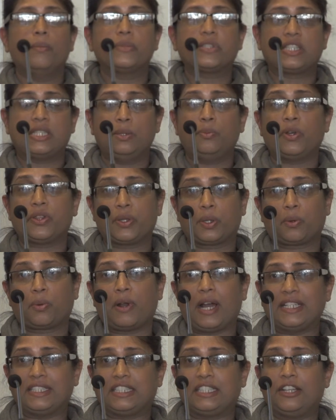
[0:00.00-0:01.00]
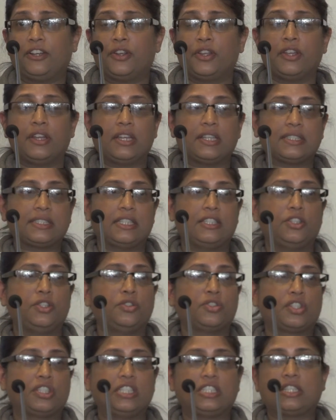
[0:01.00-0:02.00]
See what the criteria is. It
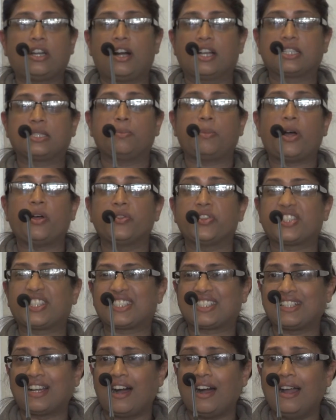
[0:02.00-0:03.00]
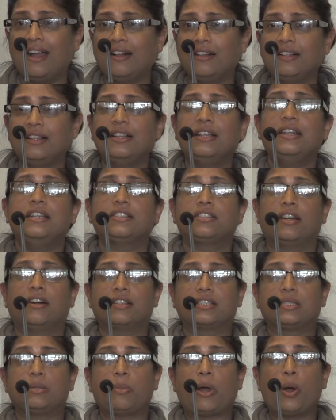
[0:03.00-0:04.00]
usually talks about the style,
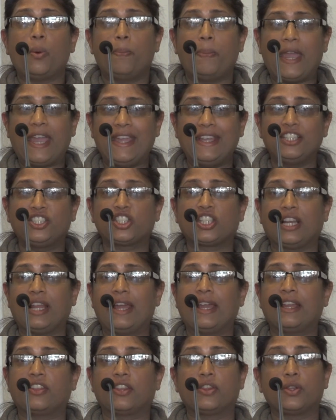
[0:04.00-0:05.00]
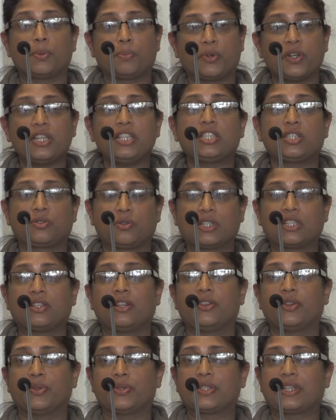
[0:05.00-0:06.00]
talks about page length, and they're pretty strict
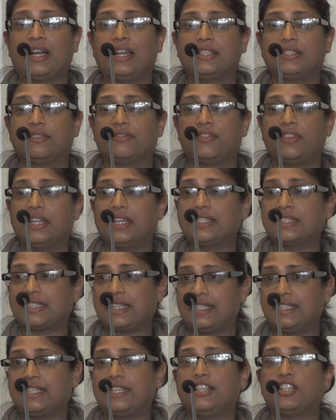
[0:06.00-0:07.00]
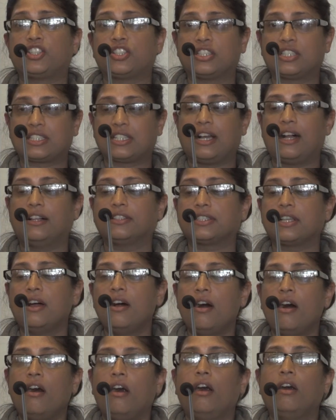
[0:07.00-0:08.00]
on those kinds of things, citation styles,
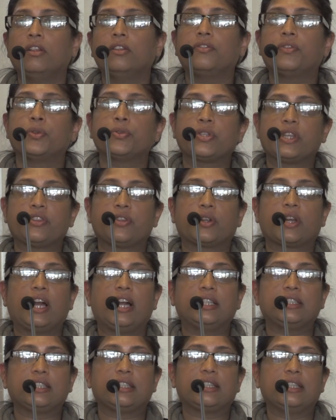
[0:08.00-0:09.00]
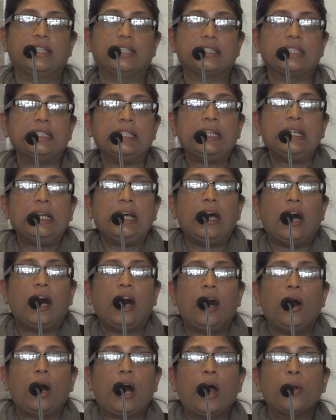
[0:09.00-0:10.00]
all of those other kinds of things.
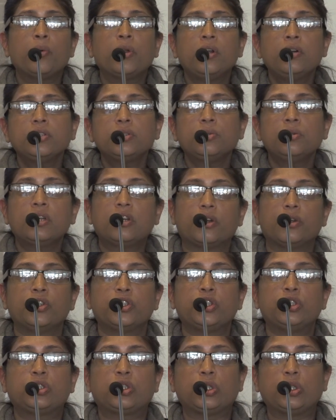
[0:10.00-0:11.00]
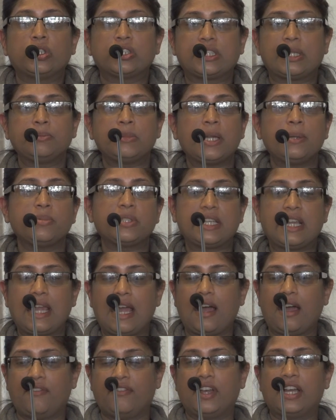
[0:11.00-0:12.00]
I would also encourage you to look. Sometimes they
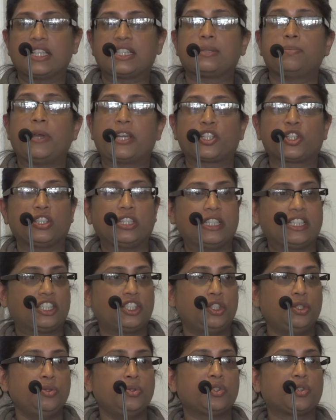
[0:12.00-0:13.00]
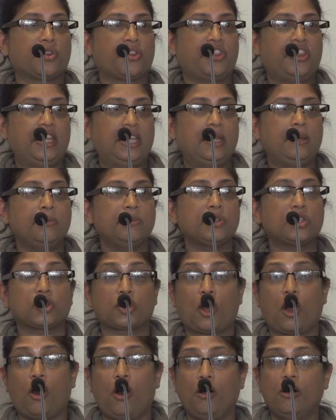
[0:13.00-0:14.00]
have special issues or themes,
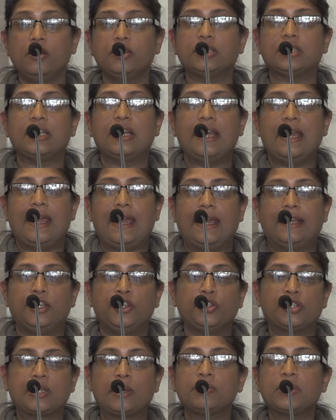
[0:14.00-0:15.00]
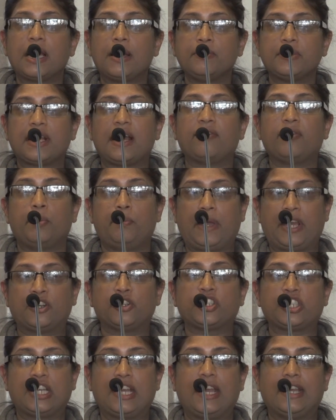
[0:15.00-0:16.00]
calls, and you sometimes have a
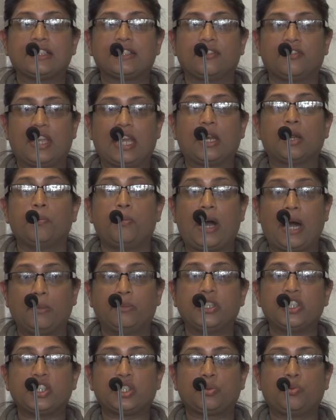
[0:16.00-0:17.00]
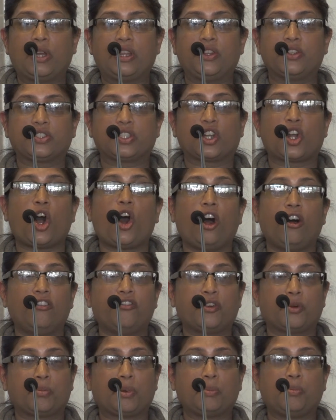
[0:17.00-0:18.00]
better chance of getting published when there's a call
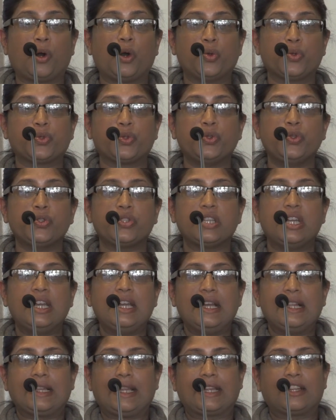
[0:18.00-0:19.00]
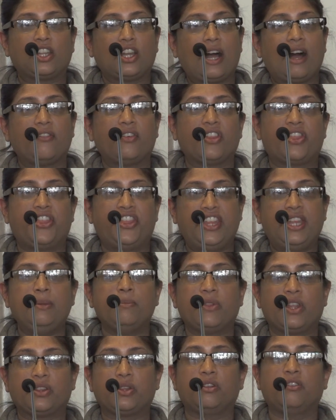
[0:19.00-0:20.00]
for proposals. Like, they'll have a
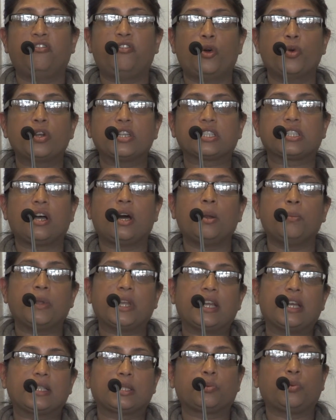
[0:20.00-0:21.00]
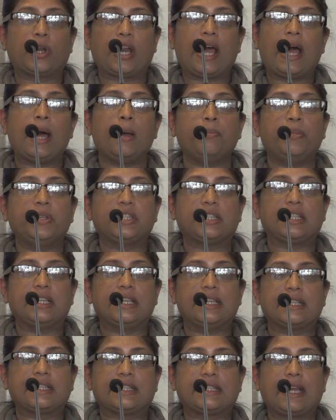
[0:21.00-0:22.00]
theme that they'll focus on, because what happens
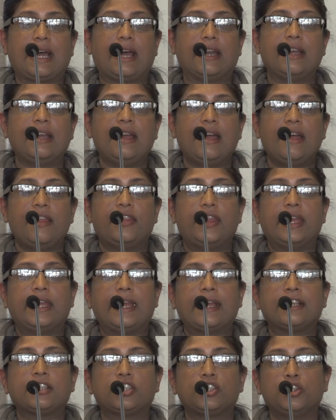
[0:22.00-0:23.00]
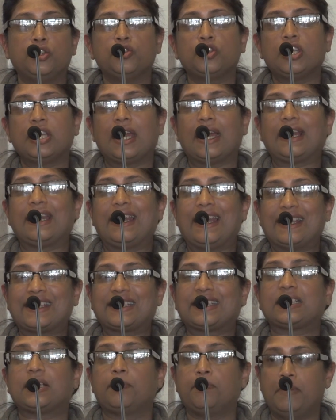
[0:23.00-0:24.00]
is that they usually get
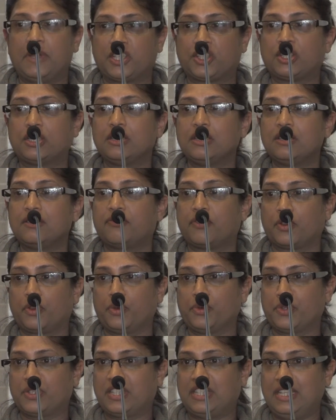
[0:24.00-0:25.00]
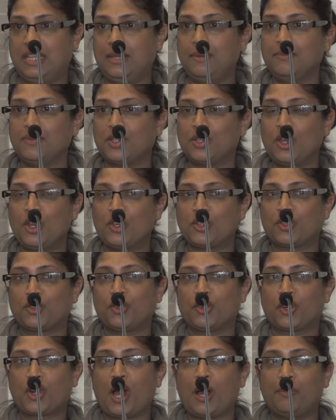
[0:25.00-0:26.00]
less submissions for those themes, so
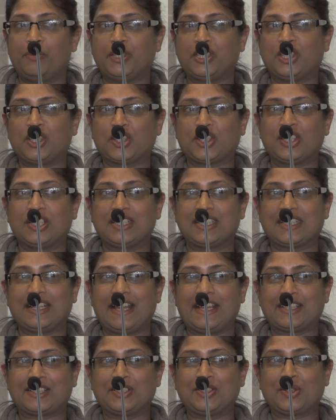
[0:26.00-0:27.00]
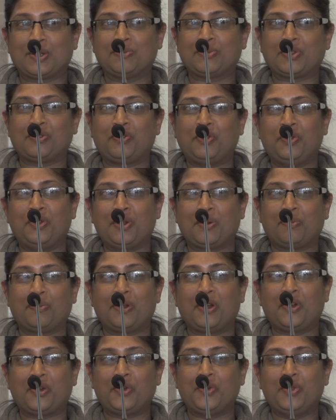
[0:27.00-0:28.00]
your competition is less in terms of who
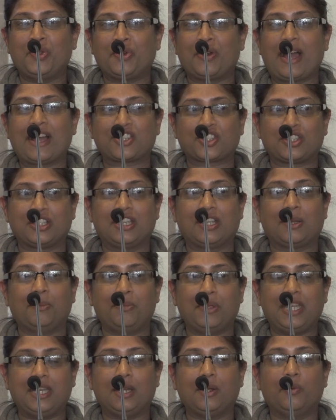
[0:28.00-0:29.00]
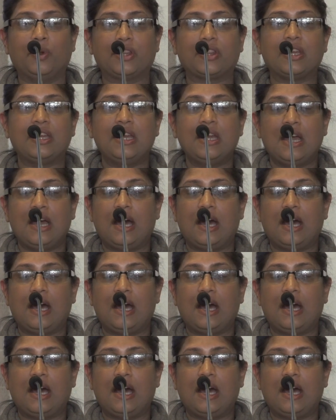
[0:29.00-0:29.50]
you're actually competing with.